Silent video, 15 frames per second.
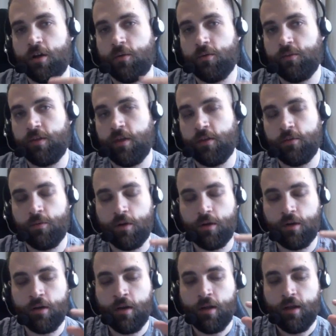it was another
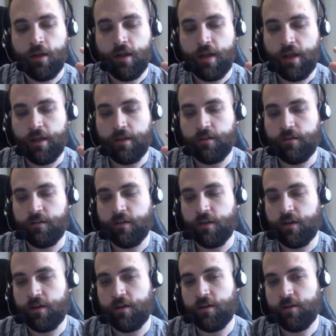one. And
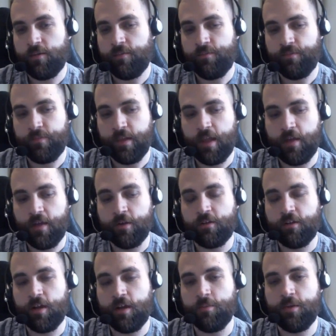every
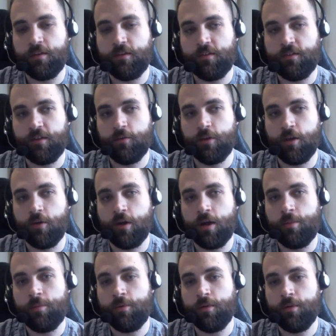time BTC would go
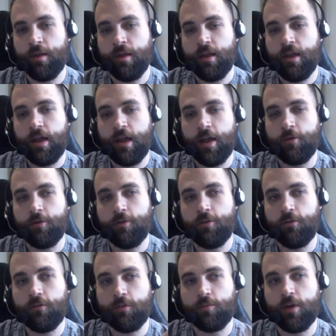up, I would
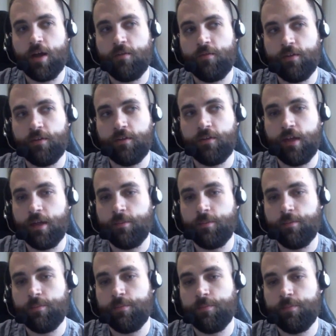use the profit to like
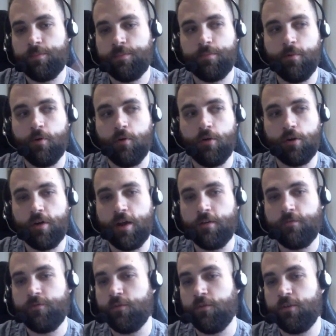order out
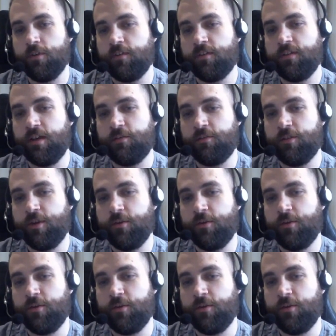food and stuff. So I